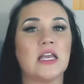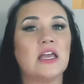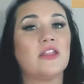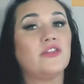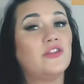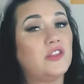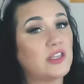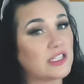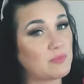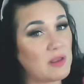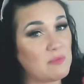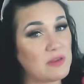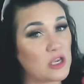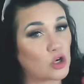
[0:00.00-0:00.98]
This may
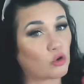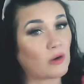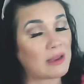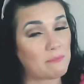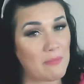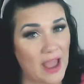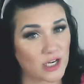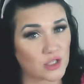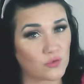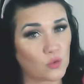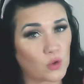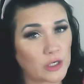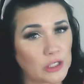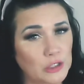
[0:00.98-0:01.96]
be a great match
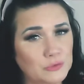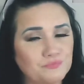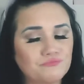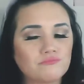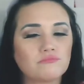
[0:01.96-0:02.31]
for you.